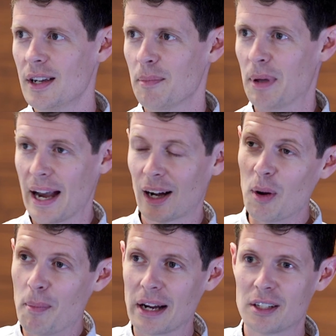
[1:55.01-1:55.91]
But that
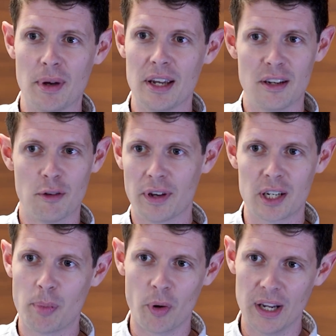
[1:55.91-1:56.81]
global maxima isn't a
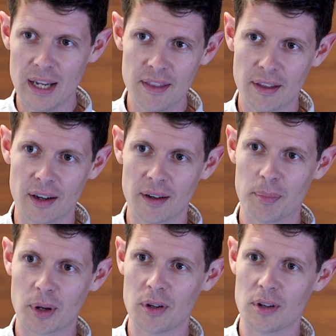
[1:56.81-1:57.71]
fixed point either,
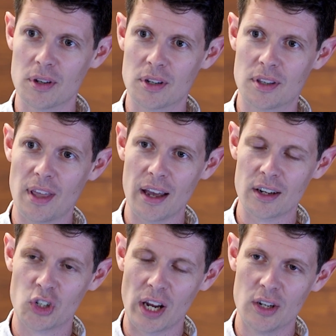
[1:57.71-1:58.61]
because
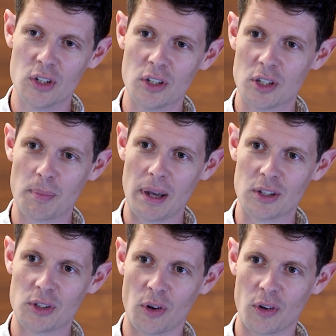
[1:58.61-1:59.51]
that changes
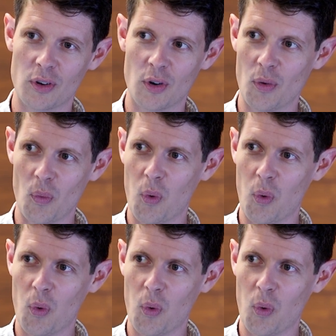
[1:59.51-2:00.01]
based on